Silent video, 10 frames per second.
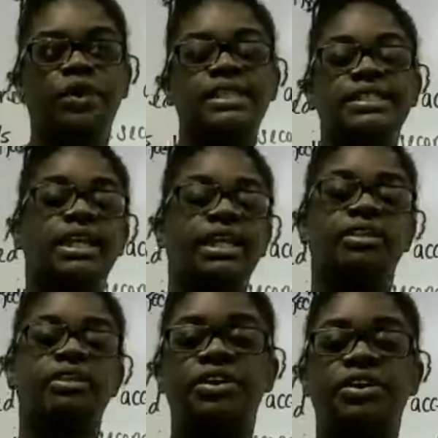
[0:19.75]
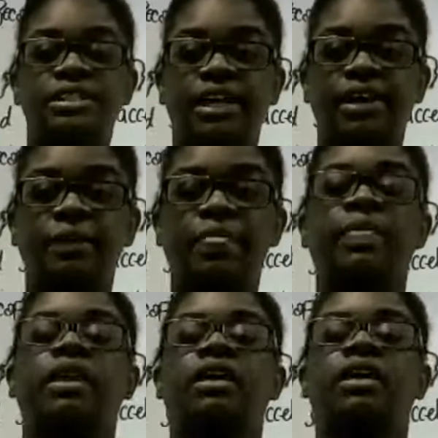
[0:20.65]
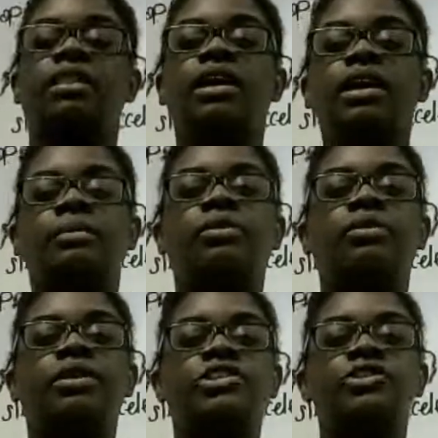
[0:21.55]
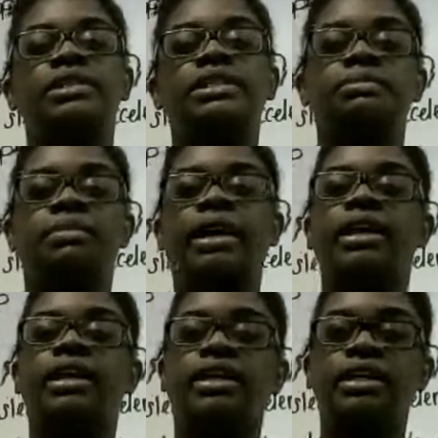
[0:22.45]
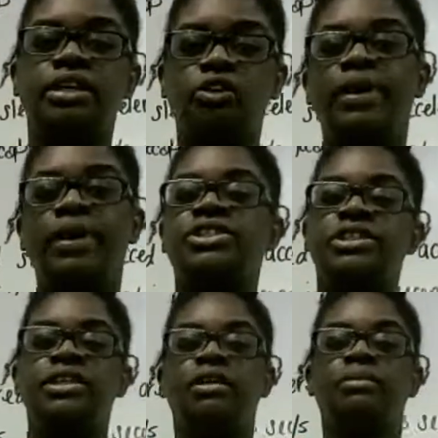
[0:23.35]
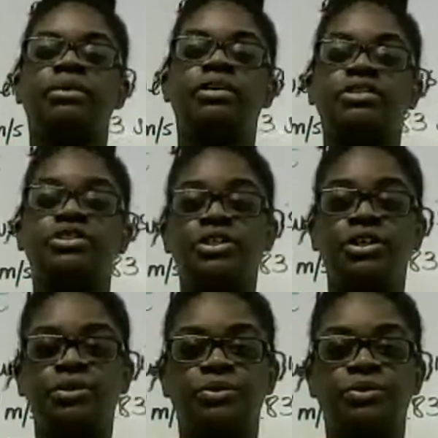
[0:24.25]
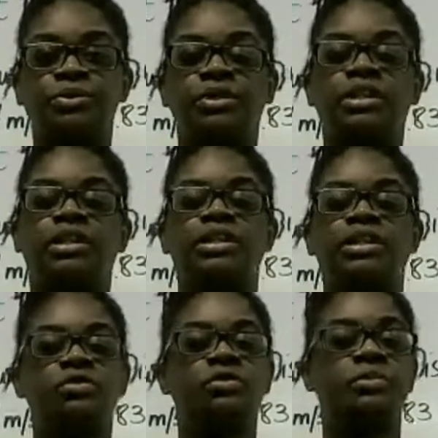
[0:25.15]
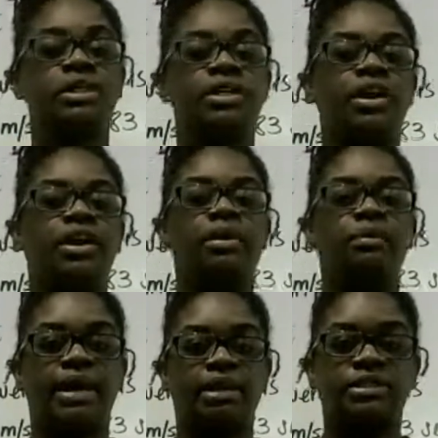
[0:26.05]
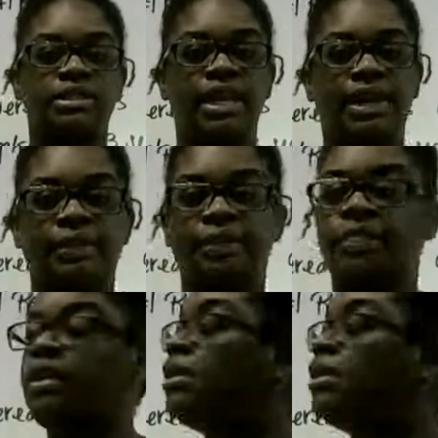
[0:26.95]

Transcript: Wednesday and Thursday, and then I'm going to explain the equation number two that you will be learning about today.